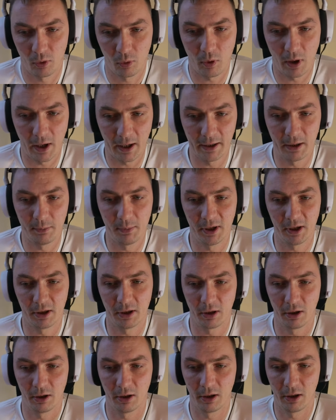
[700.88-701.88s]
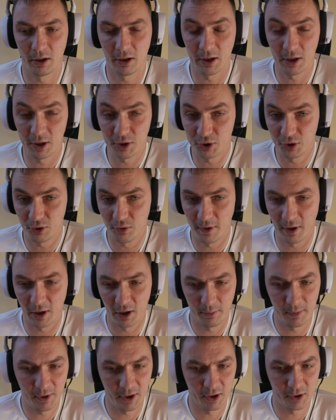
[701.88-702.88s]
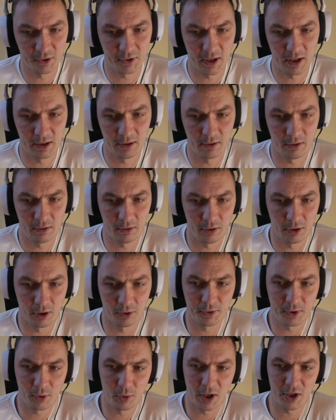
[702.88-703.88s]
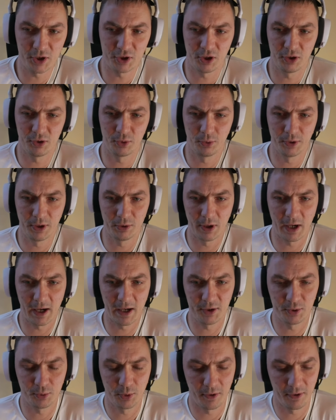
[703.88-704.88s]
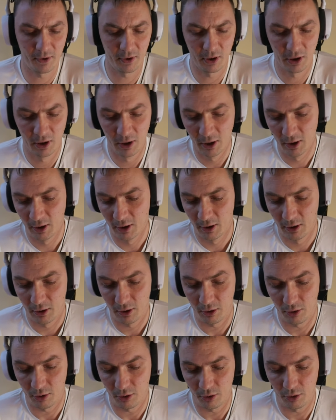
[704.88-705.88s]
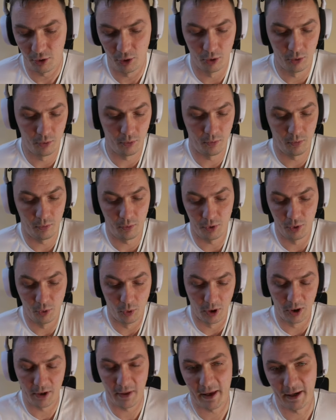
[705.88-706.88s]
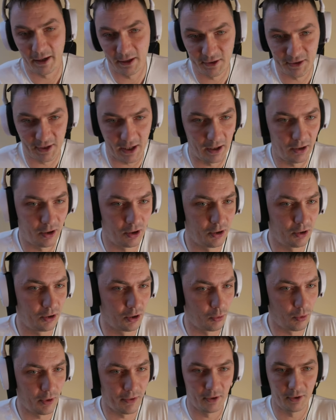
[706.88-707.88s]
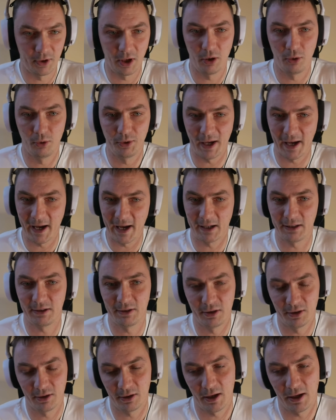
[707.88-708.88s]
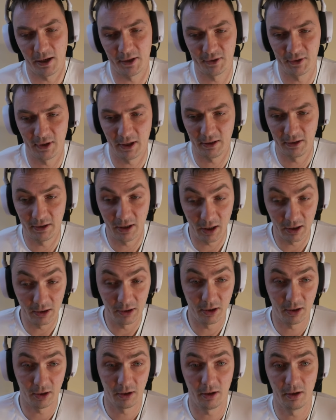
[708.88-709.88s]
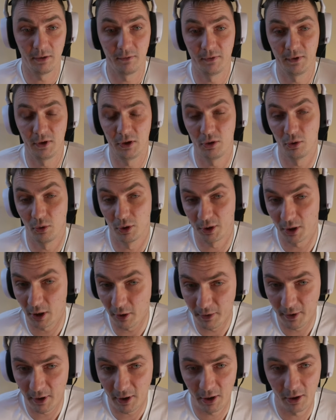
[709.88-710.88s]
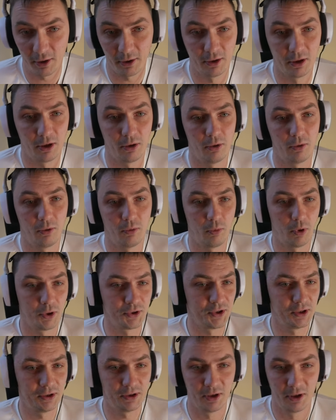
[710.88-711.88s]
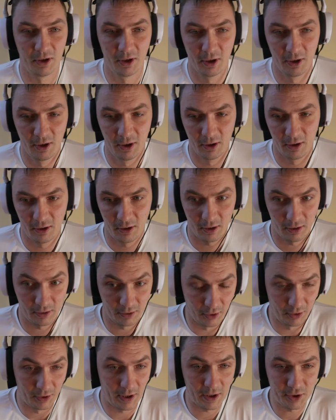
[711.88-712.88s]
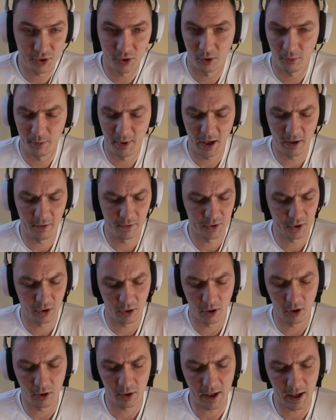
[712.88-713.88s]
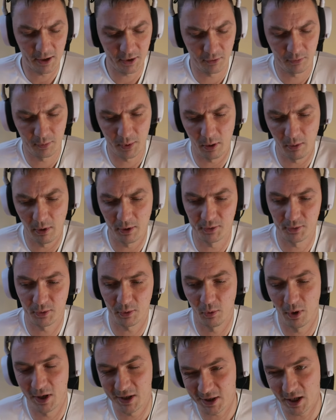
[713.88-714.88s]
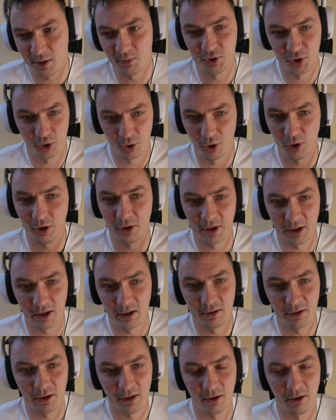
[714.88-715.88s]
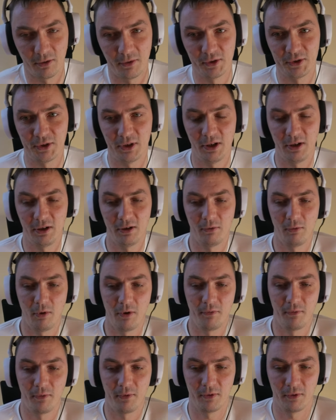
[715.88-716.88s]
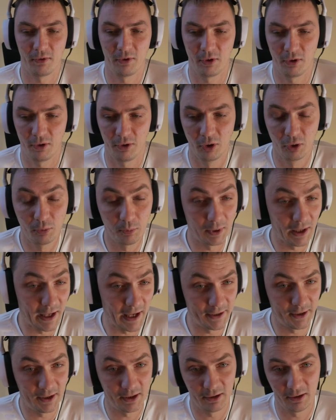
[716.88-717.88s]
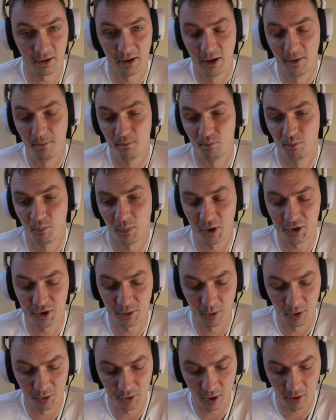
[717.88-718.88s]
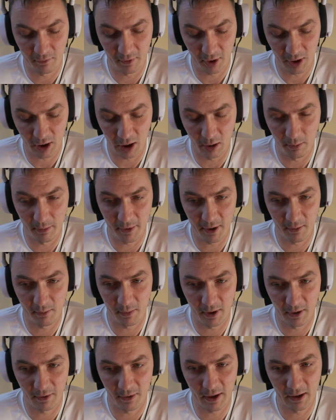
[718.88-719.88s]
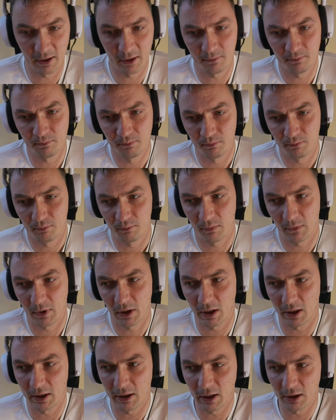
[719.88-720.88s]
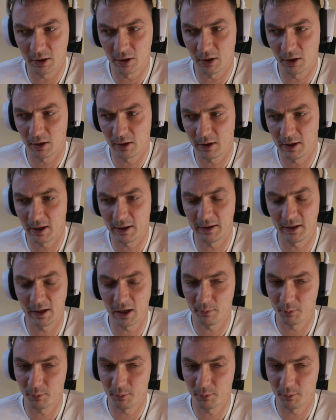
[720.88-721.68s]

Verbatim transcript: quite a big issue there, because then, the questions would arise whether you were that insider, whether they would act as they did if you were not there, was it sure. Their natural behavior? So all kinds of problems, which I'm sure they obviously, with good planning, possible to overcome them. And then, again, gaining